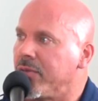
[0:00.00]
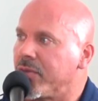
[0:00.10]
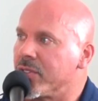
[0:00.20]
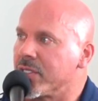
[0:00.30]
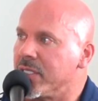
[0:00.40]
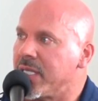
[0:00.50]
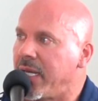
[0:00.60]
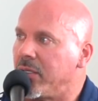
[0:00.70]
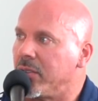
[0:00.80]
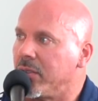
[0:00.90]
the first
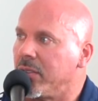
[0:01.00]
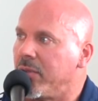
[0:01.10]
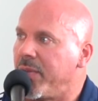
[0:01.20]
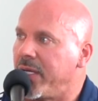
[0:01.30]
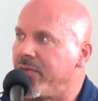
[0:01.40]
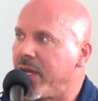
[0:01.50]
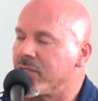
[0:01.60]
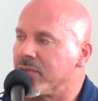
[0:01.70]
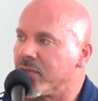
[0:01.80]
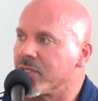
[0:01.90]
container, the
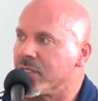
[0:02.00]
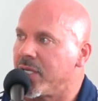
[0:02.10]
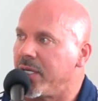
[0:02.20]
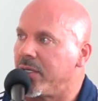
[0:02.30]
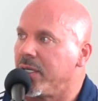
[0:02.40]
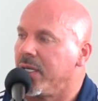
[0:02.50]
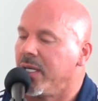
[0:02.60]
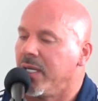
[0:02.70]
manufacturer's right. first container,